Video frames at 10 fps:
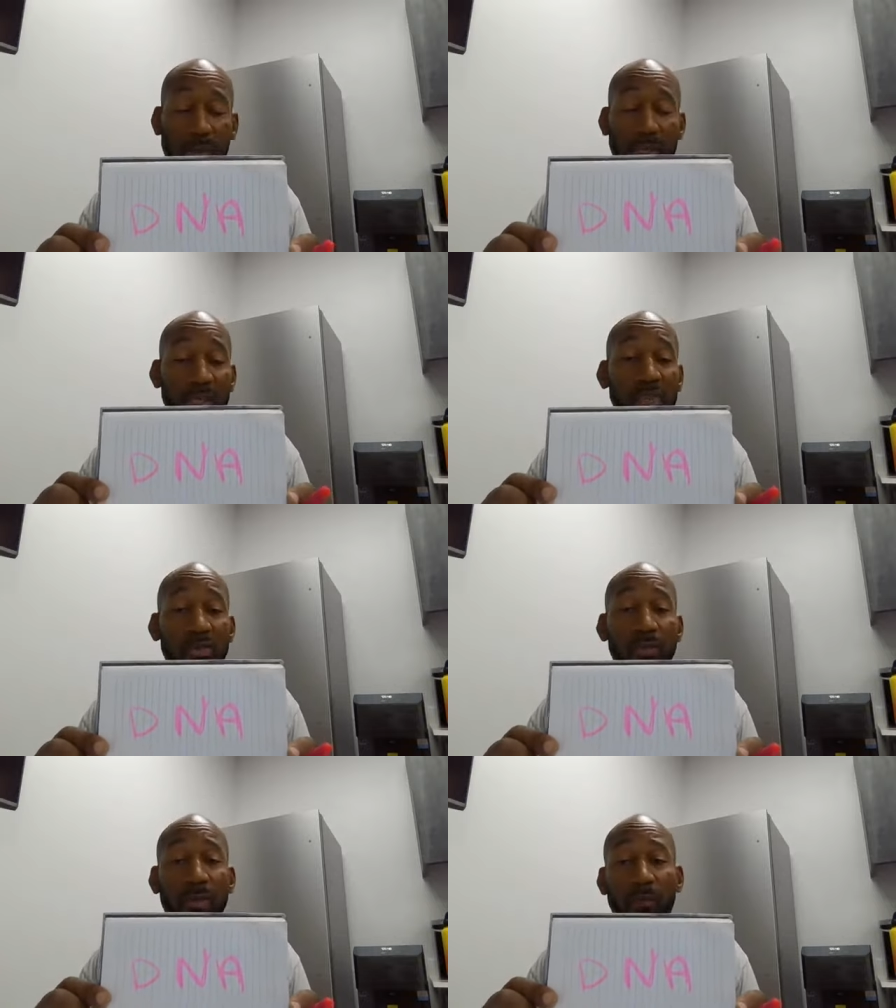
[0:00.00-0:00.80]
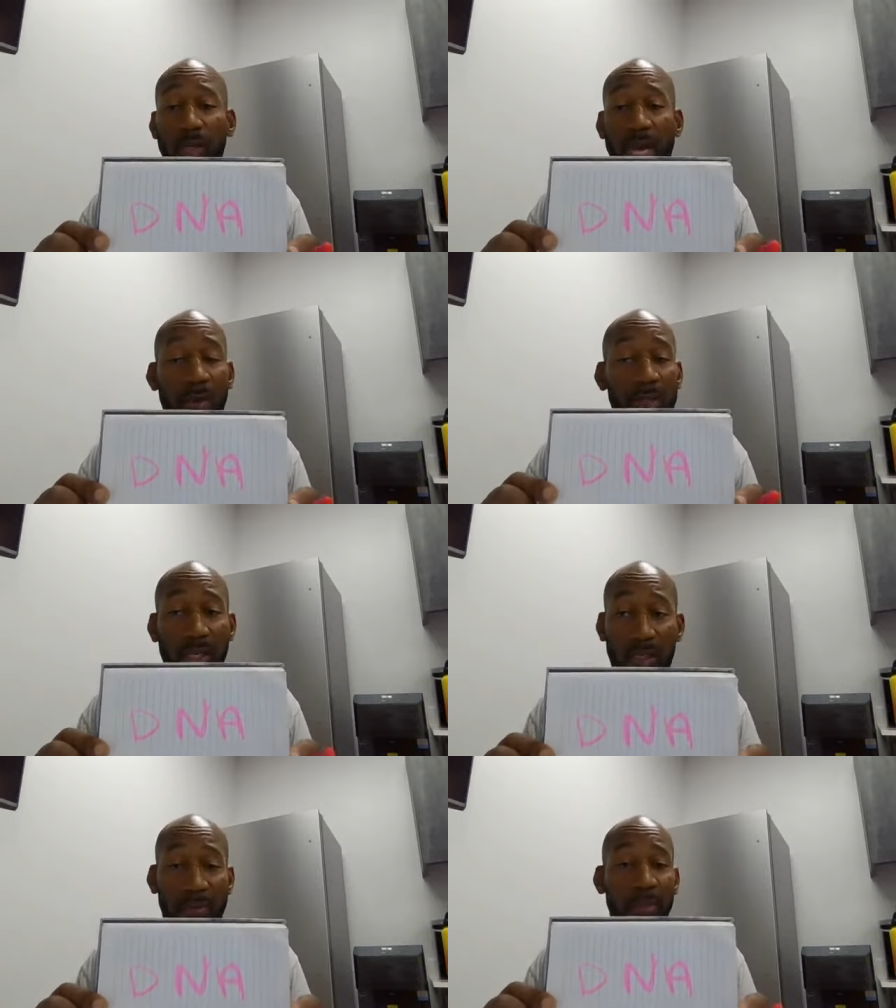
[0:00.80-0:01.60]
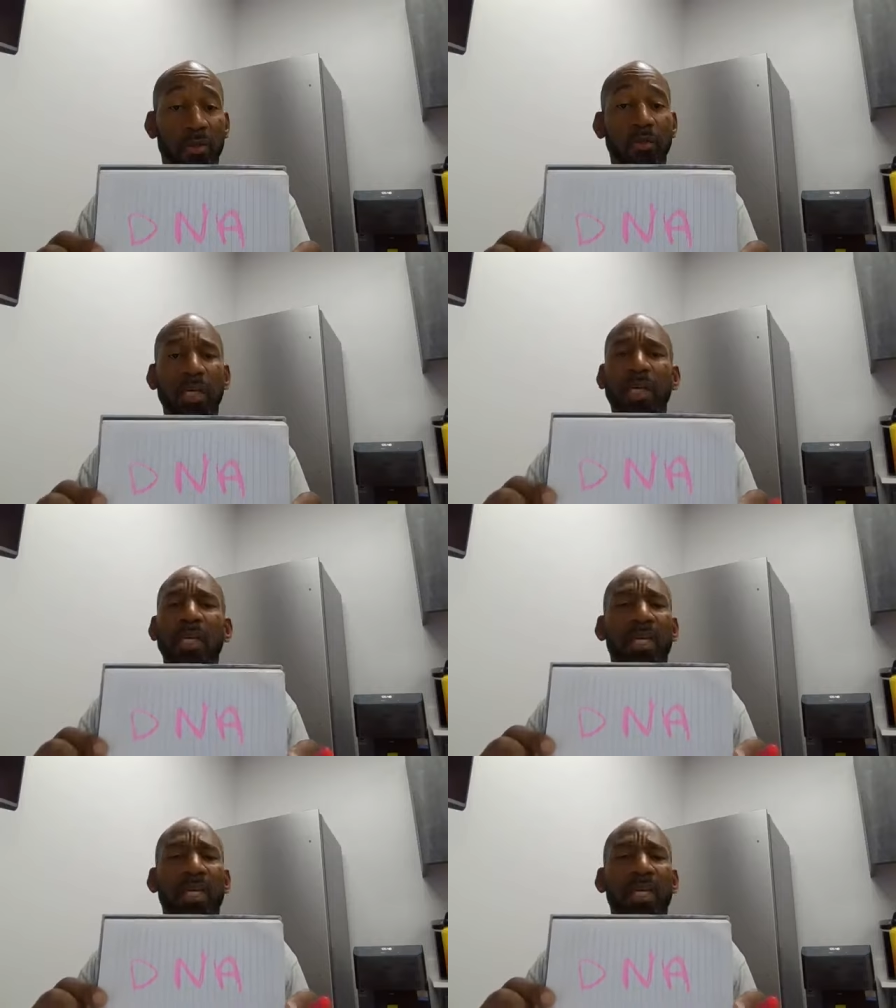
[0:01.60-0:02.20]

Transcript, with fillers: had issues with what God was telling him to do.